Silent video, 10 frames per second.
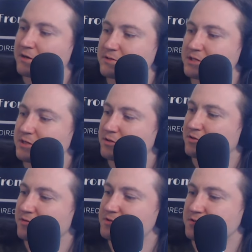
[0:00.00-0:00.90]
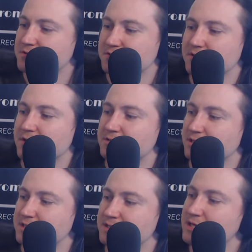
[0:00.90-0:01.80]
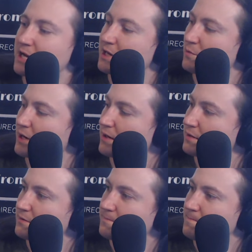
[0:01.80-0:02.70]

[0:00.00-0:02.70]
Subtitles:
I don't see Universal Studios listed anywhere.